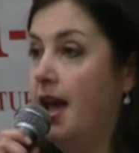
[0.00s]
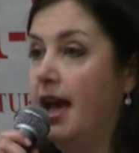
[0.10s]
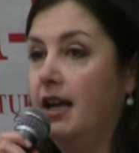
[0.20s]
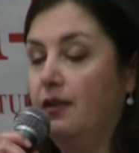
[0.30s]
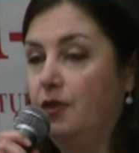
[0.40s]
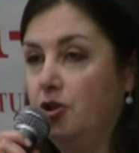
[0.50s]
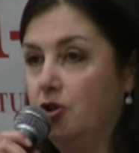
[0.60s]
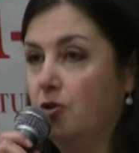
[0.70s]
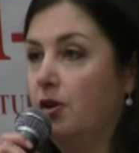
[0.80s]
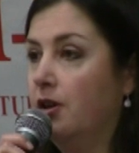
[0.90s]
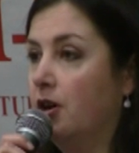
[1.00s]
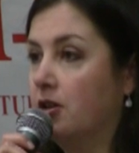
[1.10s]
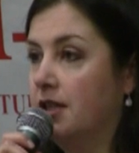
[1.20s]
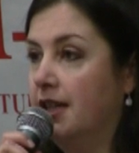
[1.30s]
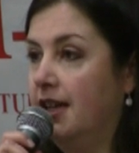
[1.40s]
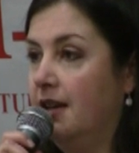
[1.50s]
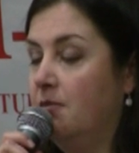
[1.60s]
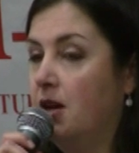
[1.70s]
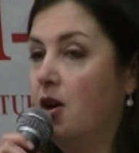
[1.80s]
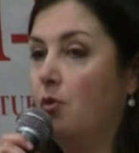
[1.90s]
and if you join our
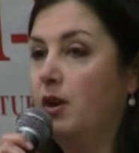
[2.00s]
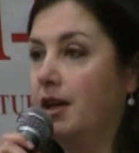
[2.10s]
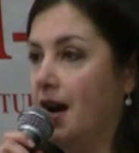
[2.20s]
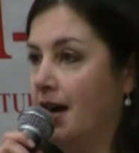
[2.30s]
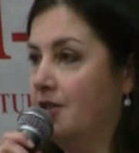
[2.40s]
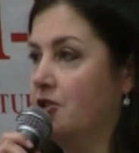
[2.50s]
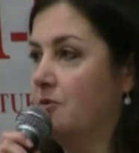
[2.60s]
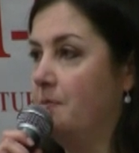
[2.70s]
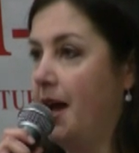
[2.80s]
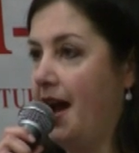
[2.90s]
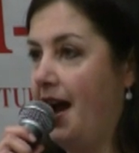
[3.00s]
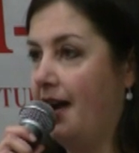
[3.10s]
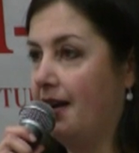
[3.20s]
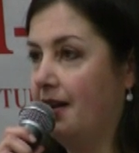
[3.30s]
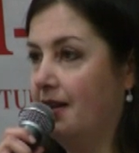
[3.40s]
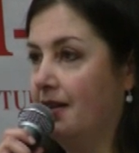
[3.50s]
team, we got your back.